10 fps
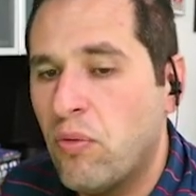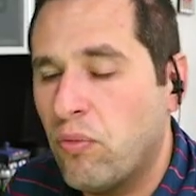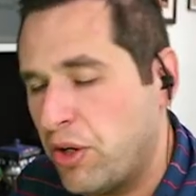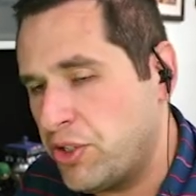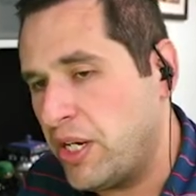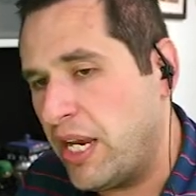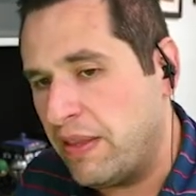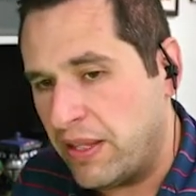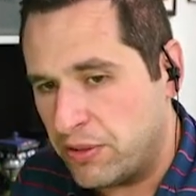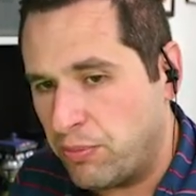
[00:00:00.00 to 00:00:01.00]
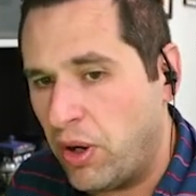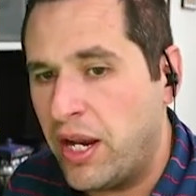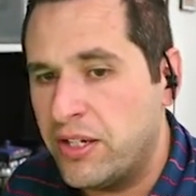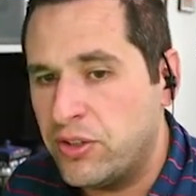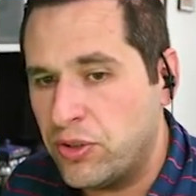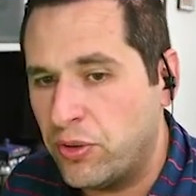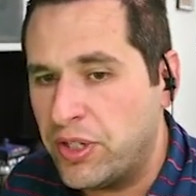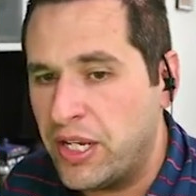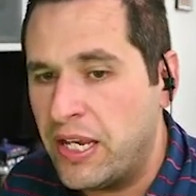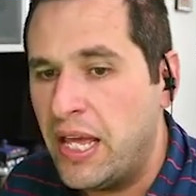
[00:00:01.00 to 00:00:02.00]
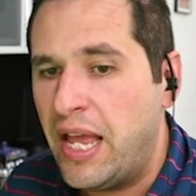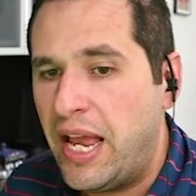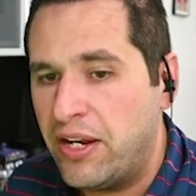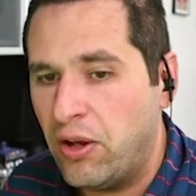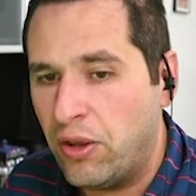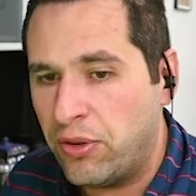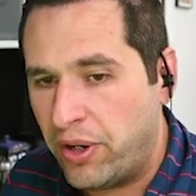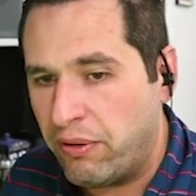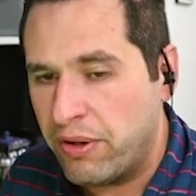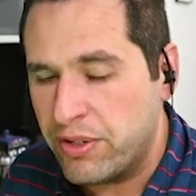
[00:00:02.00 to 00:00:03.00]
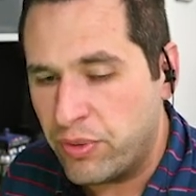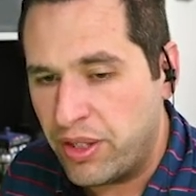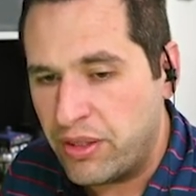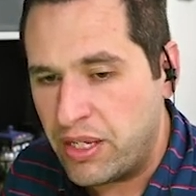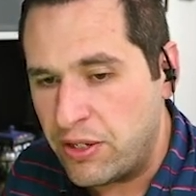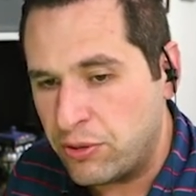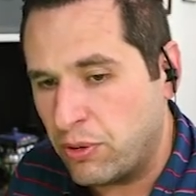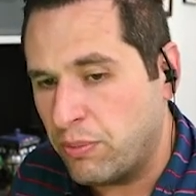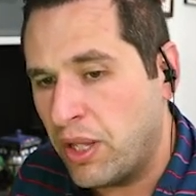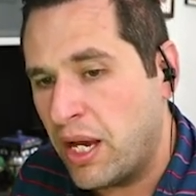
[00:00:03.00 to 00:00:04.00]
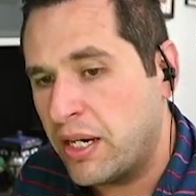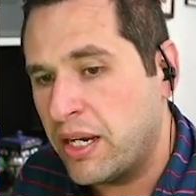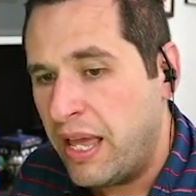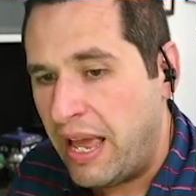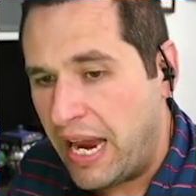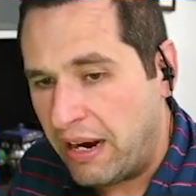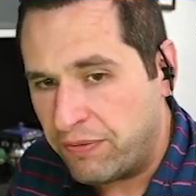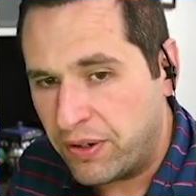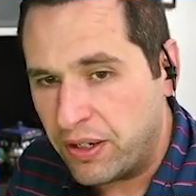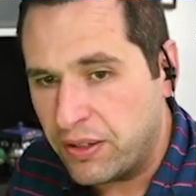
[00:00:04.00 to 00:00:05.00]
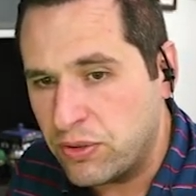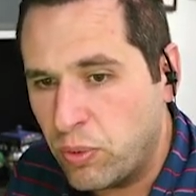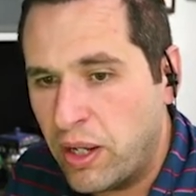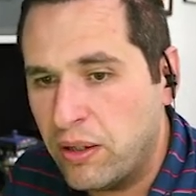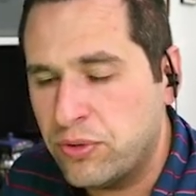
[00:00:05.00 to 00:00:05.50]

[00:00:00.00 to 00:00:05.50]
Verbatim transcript: Russia had that surprise, Turkey and other areas within the Eastern Bloc, Africa as well.